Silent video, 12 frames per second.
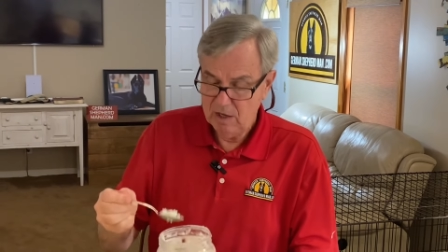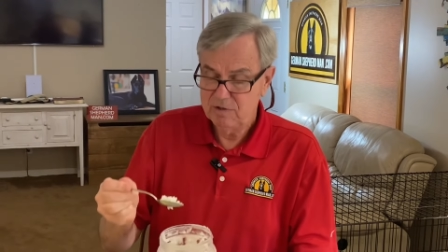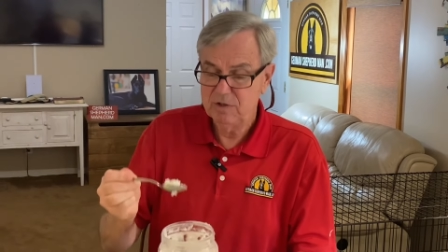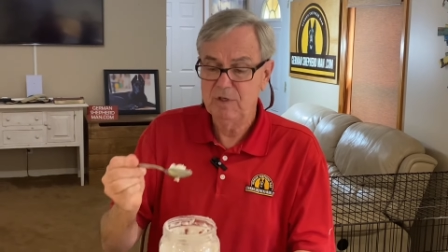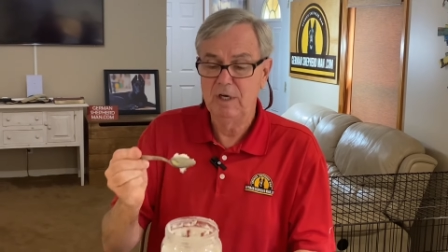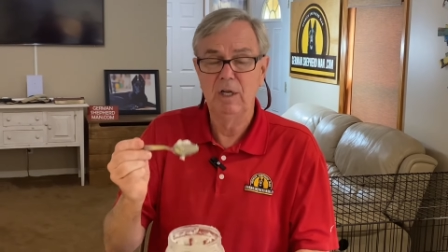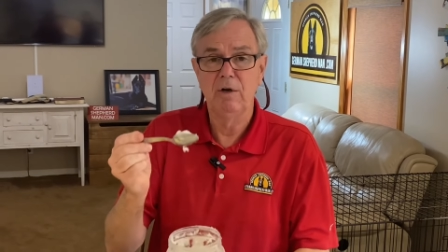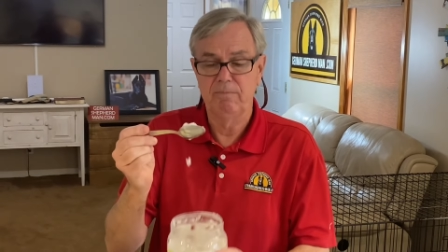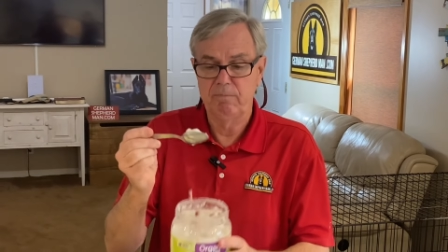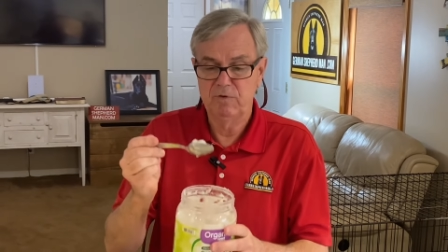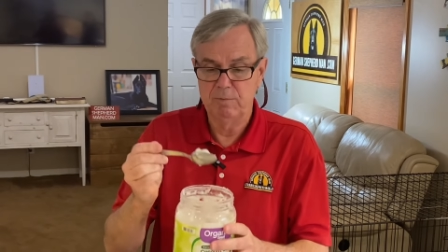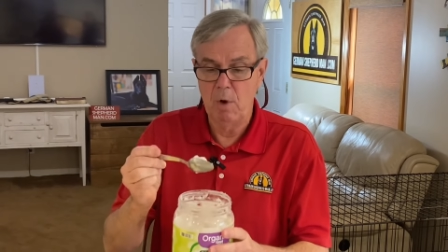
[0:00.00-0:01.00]
Just a little
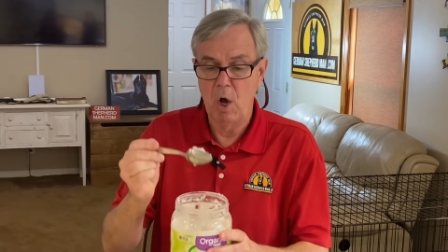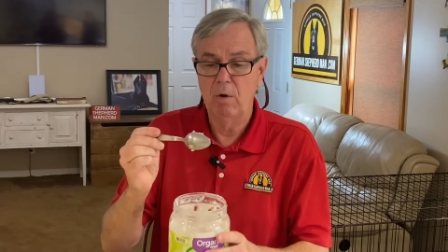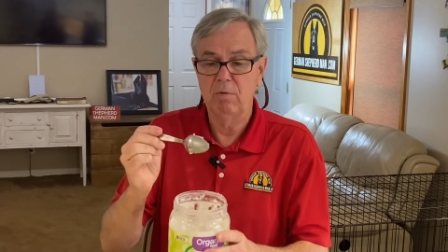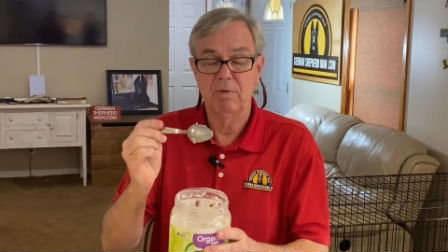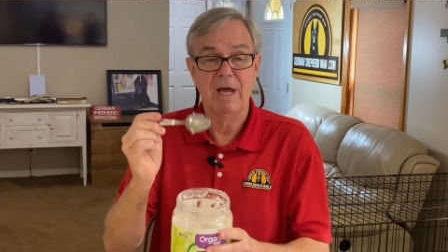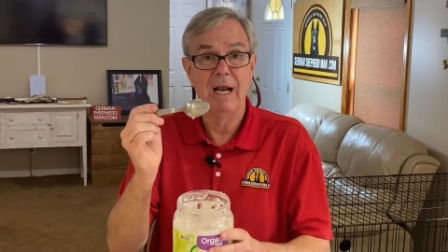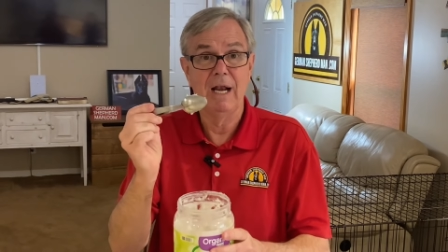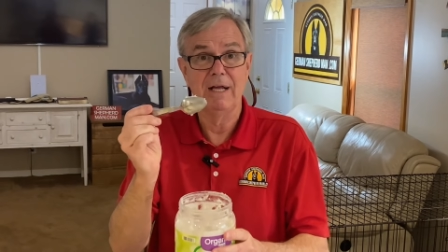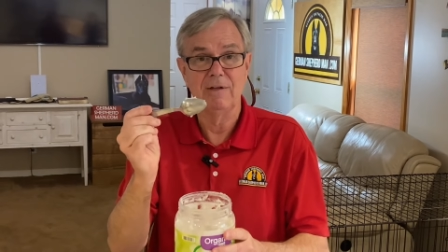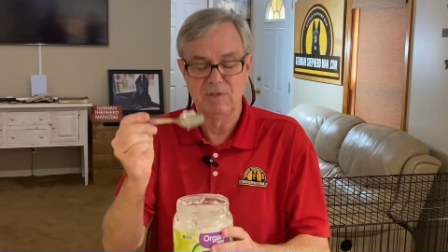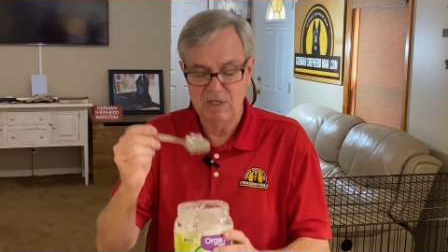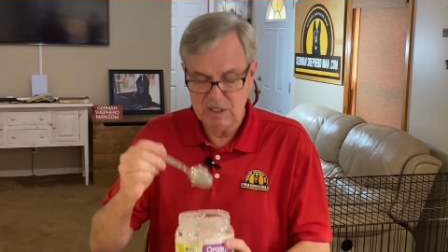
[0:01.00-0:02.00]
small, kind of like
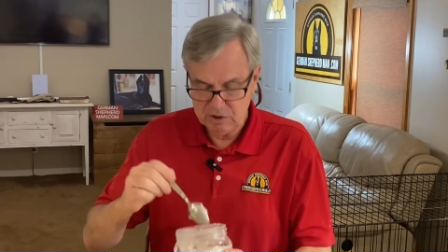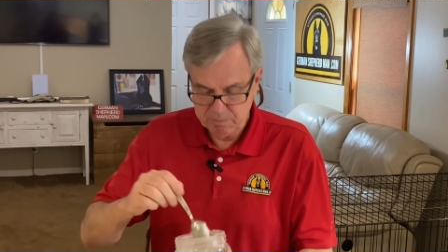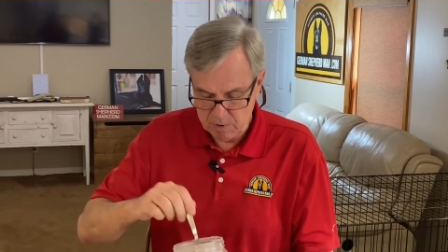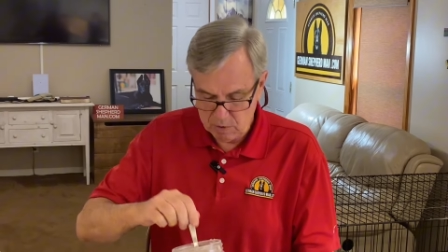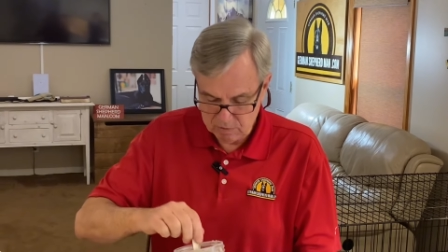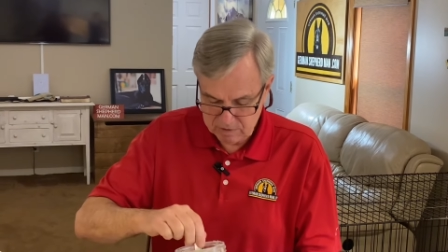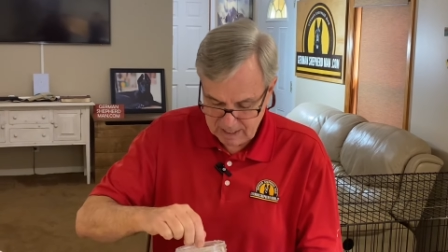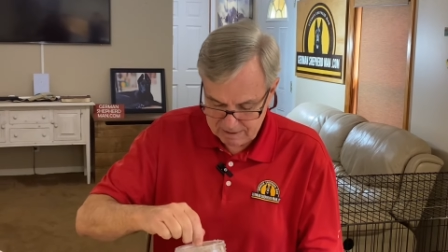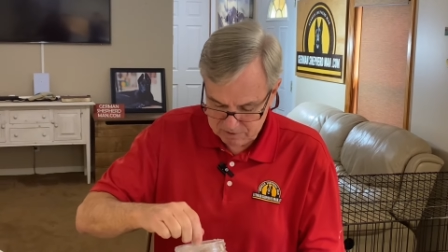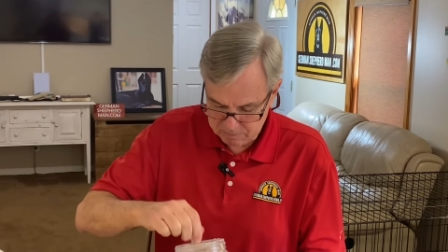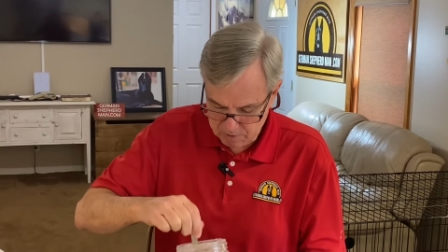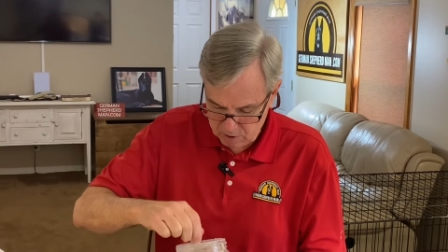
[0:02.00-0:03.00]
a teaspoon type
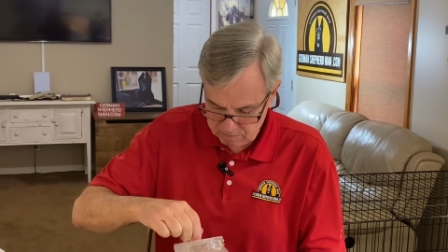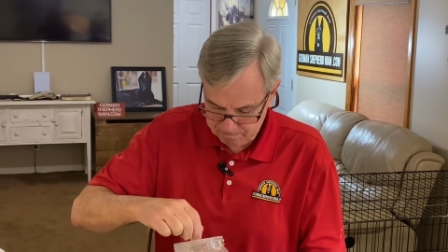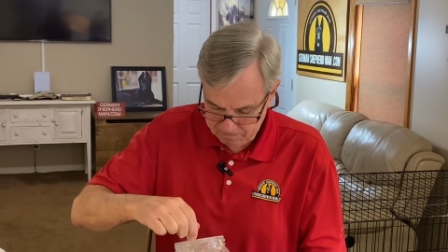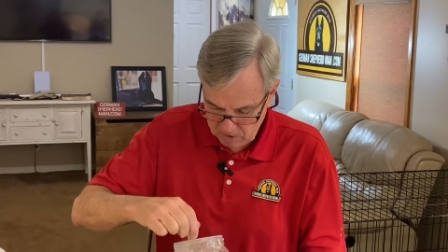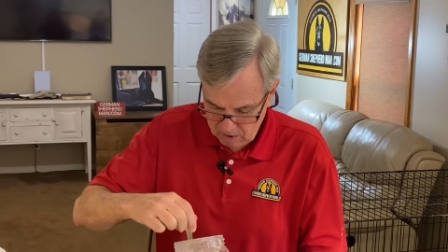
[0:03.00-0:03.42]
spoon.